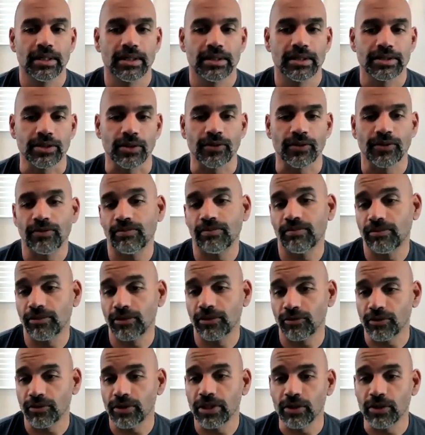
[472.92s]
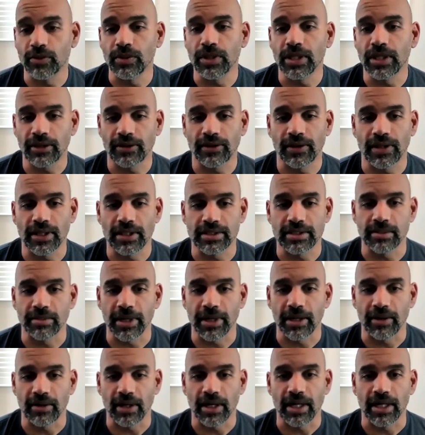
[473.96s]
So th three unique things
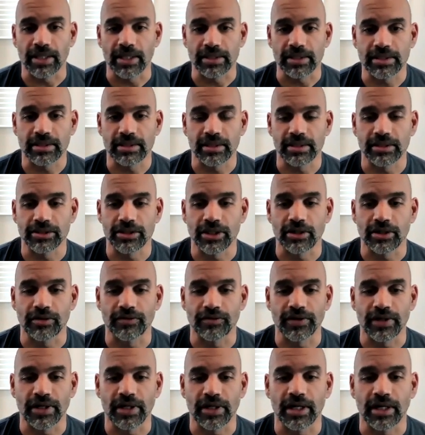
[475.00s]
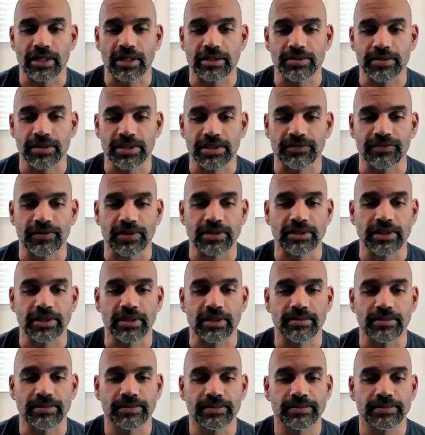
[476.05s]
about us and generative AI specifically